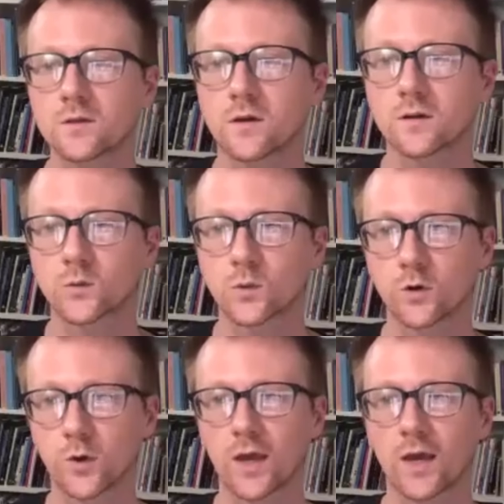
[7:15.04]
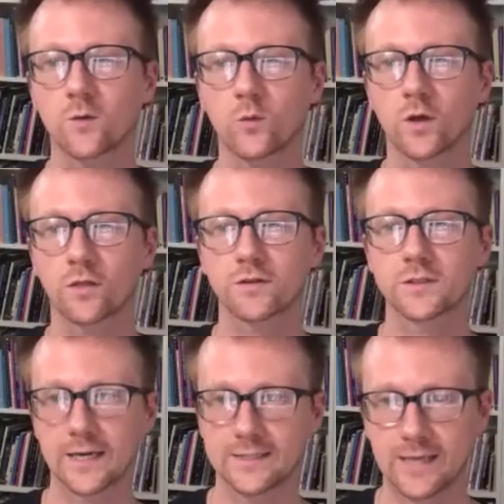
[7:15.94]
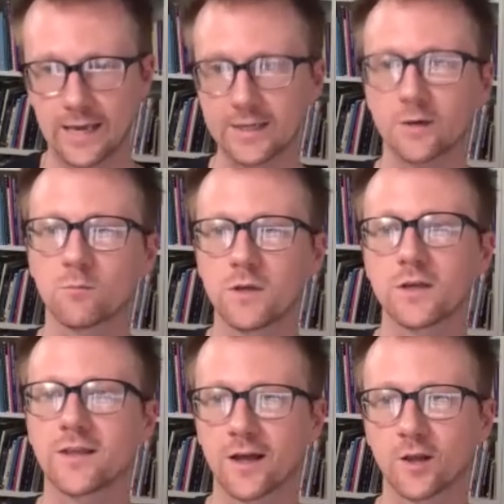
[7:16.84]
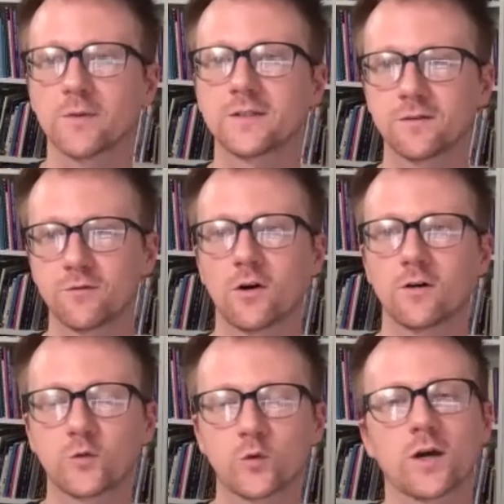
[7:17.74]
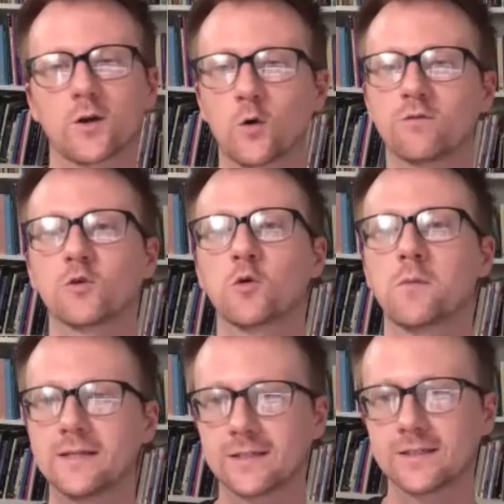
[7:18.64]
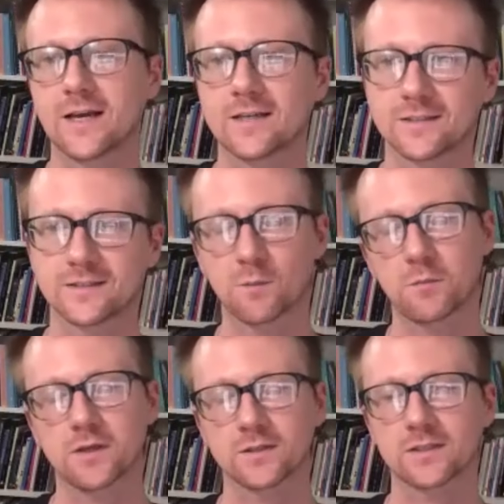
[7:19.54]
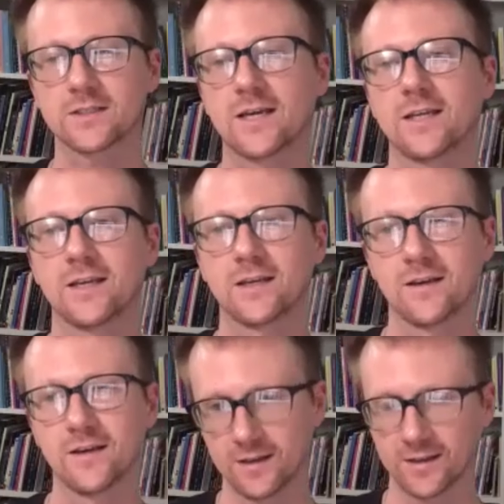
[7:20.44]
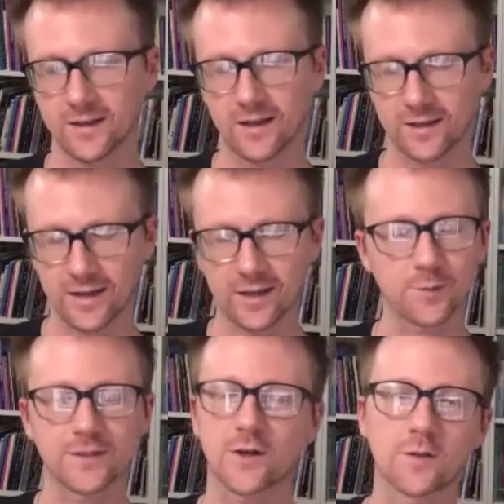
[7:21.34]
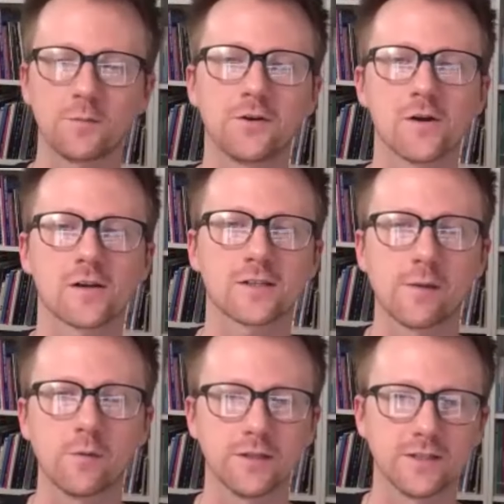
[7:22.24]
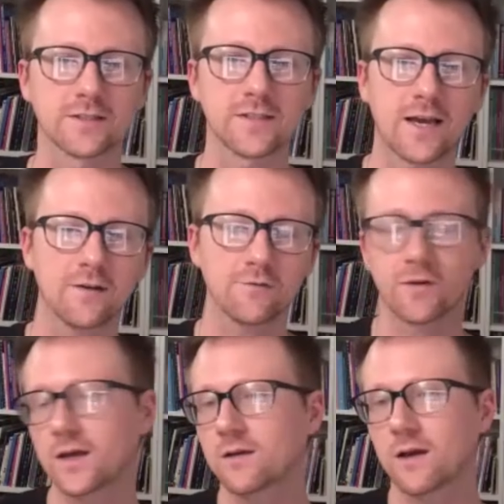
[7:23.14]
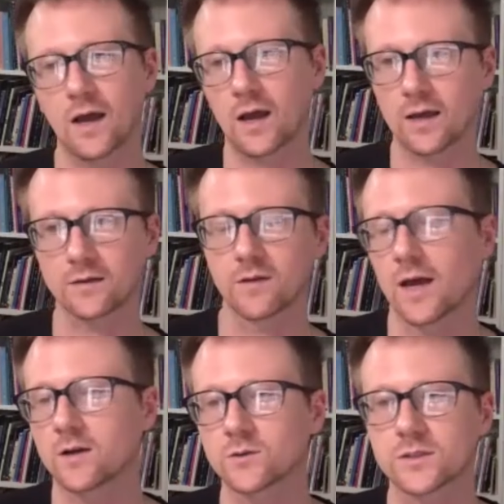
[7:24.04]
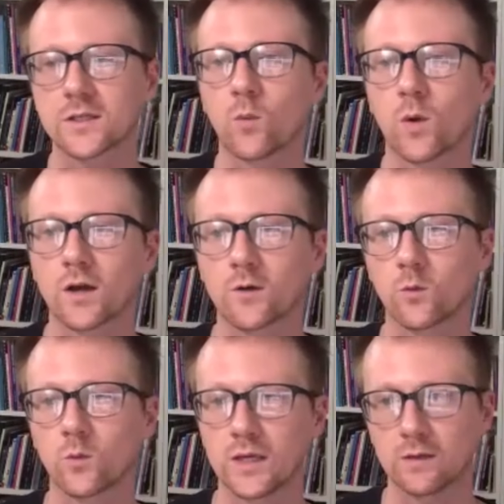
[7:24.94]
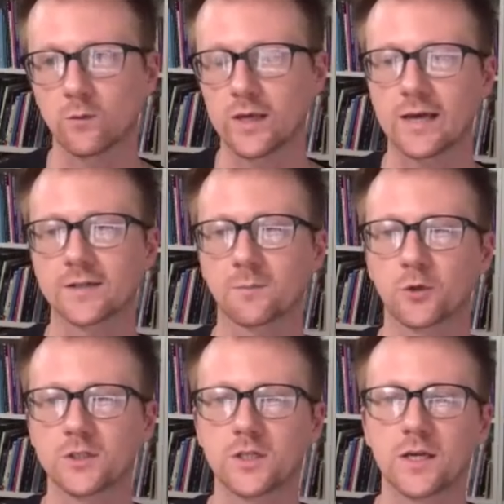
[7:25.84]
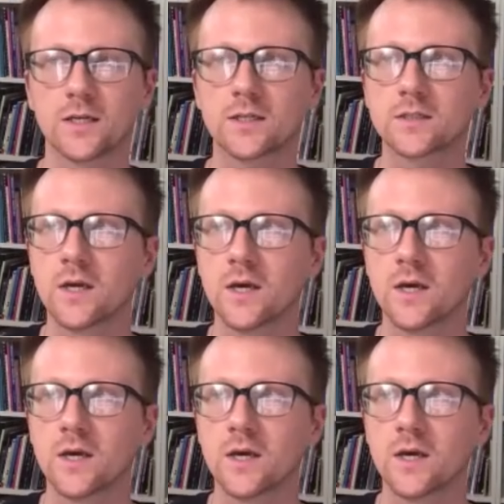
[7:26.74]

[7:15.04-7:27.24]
as long as we're okay with titanium being the element involved, we're not over romanticizing something as containing an element on the periodic table it doesn't have. I don't see why we can't appreciate it.